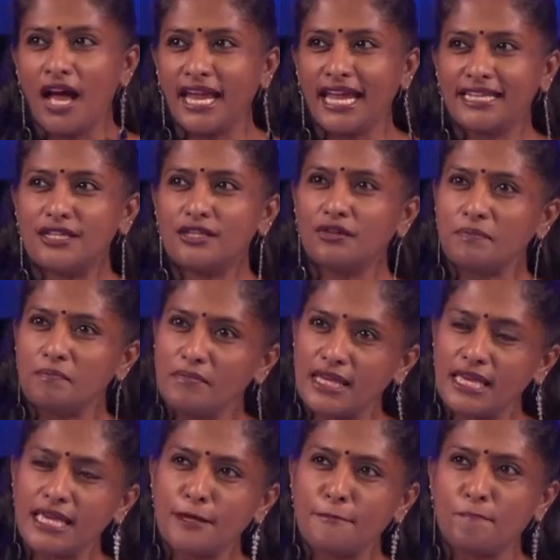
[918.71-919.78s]
It took
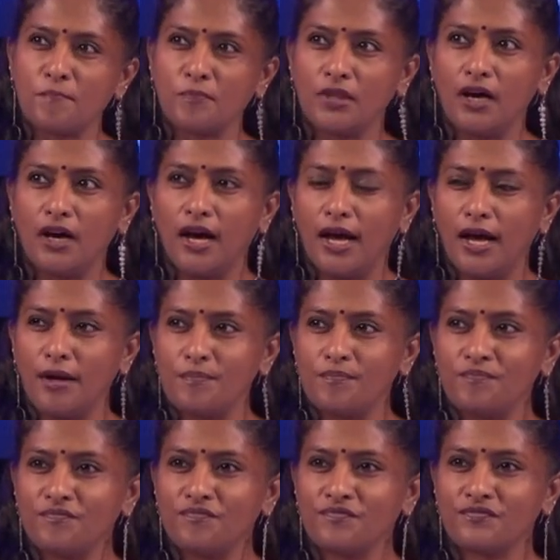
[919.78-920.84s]
me um,
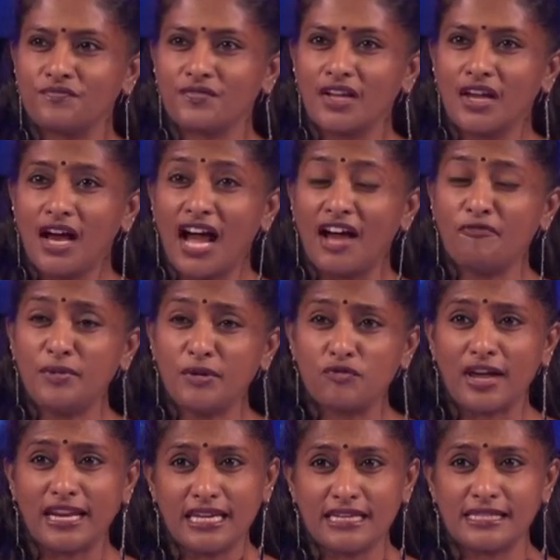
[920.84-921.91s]
I've been
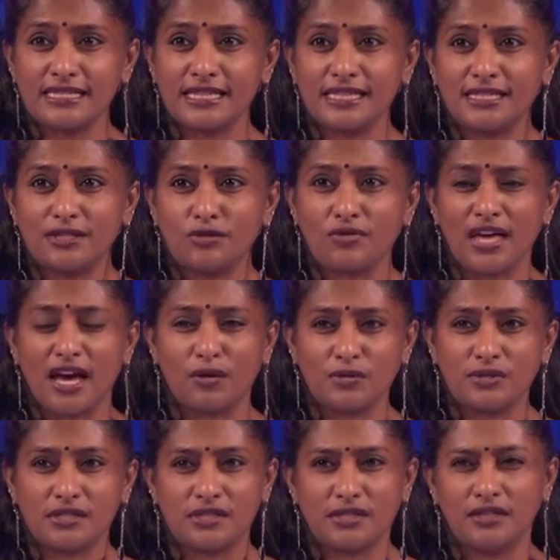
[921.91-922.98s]
running since
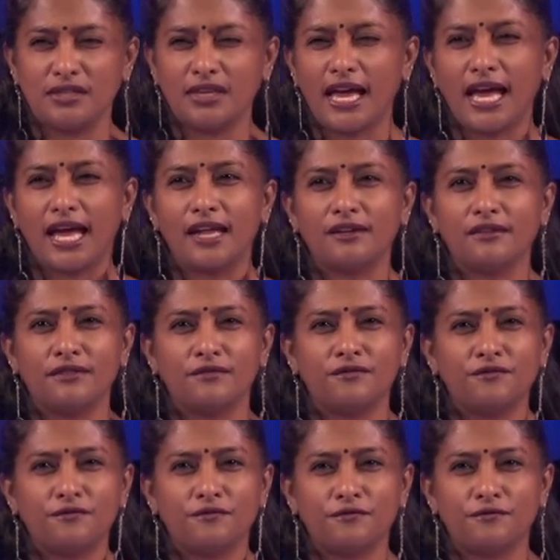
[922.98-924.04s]

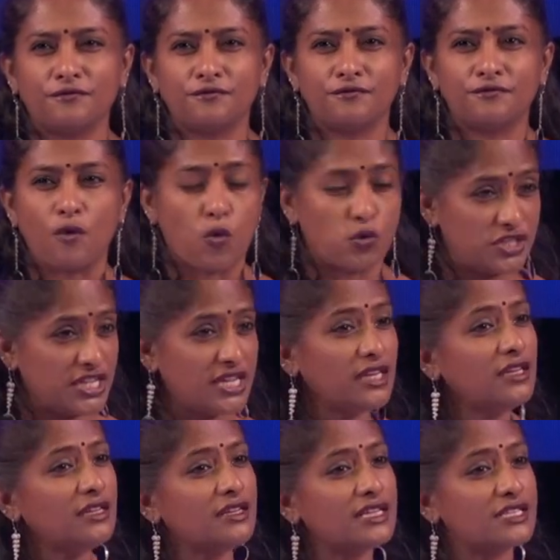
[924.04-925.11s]
2014
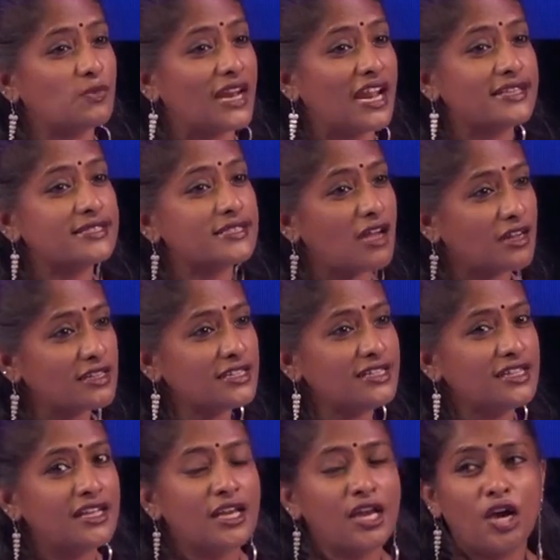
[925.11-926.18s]
is when I started.
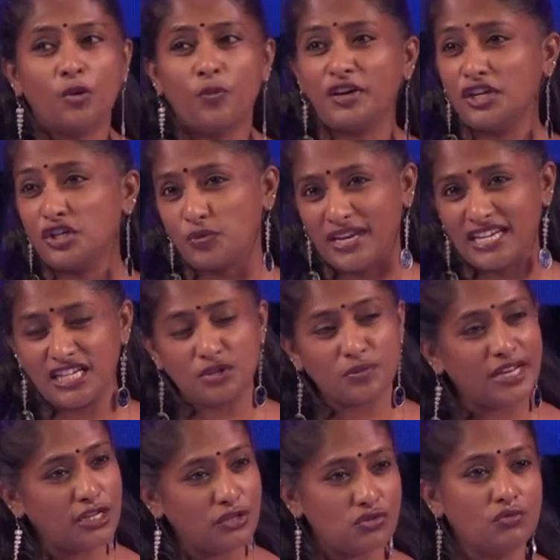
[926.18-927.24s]
We're in
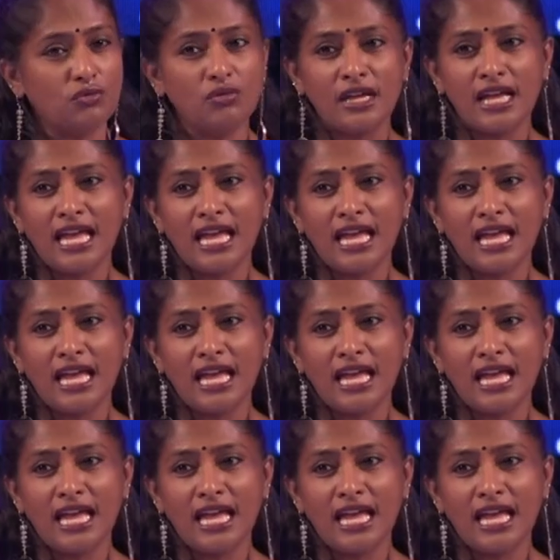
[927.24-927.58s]
2022.